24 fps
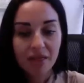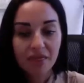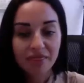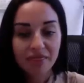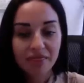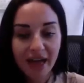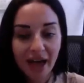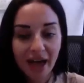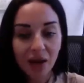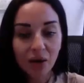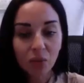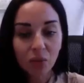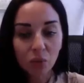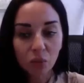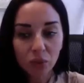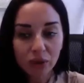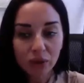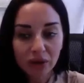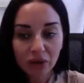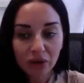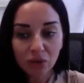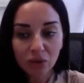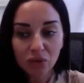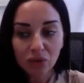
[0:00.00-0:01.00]
that
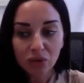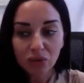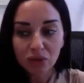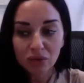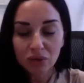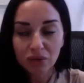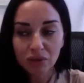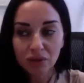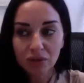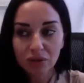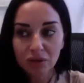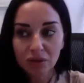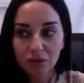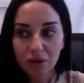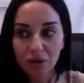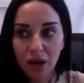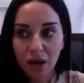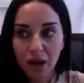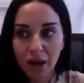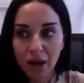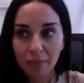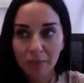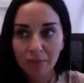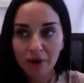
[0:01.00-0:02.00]
will
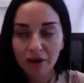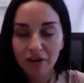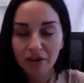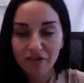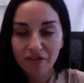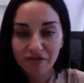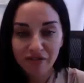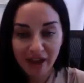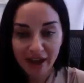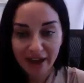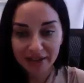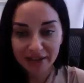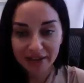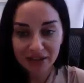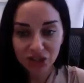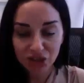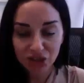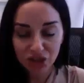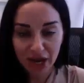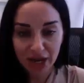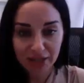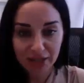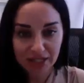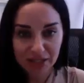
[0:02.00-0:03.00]
affect the
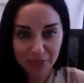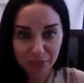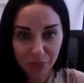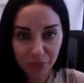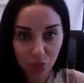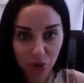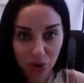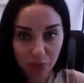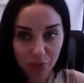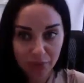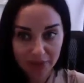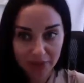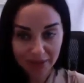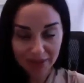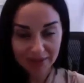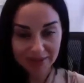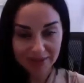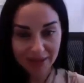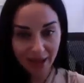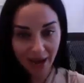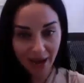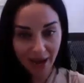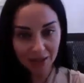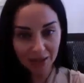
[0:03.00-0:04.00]
child support because
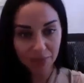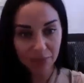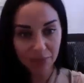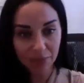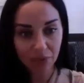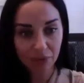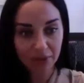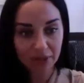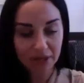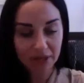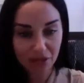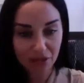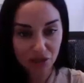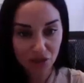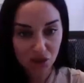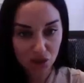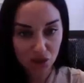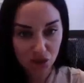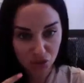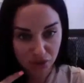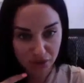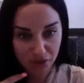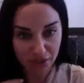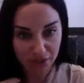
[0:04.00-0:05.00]
alimony is
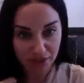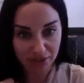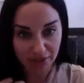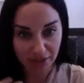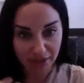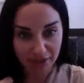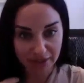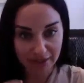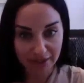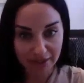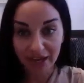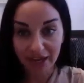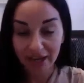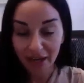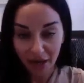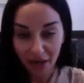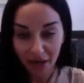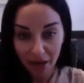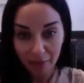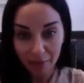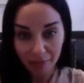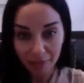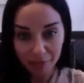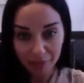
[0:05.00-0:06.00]
treated like
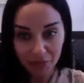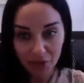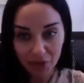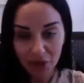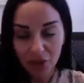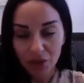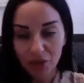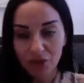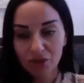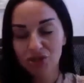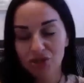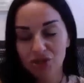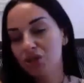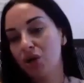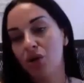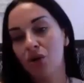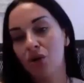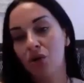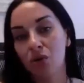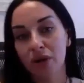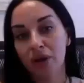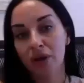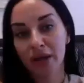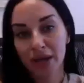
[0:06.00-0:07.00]
income.
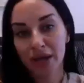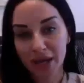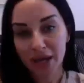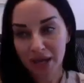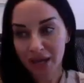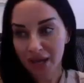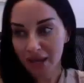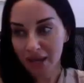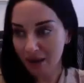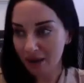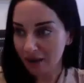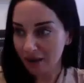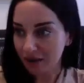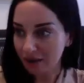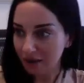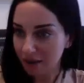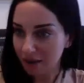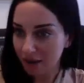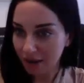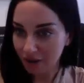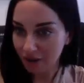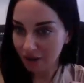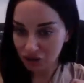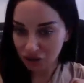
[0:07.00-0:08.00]
So
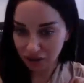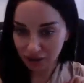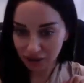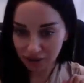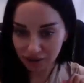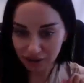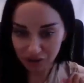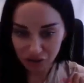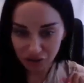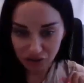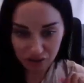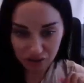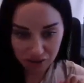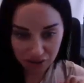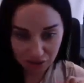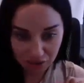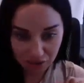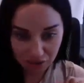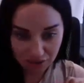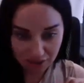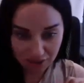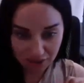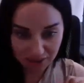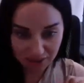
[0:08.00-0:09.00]
actually, let's just
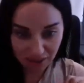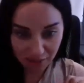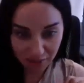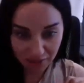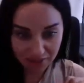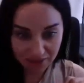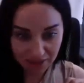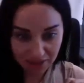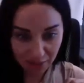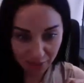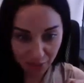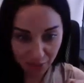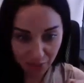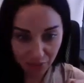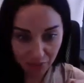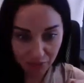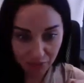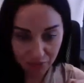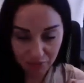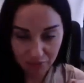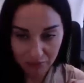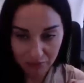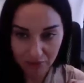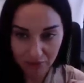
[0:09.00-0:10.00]
use that same
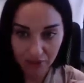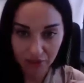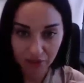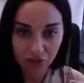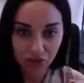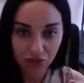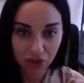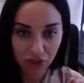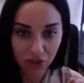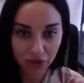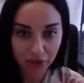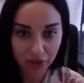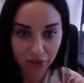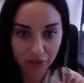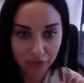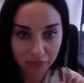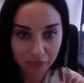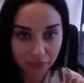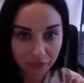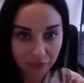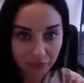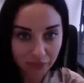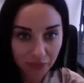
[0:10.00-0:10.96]
example and I'll show you.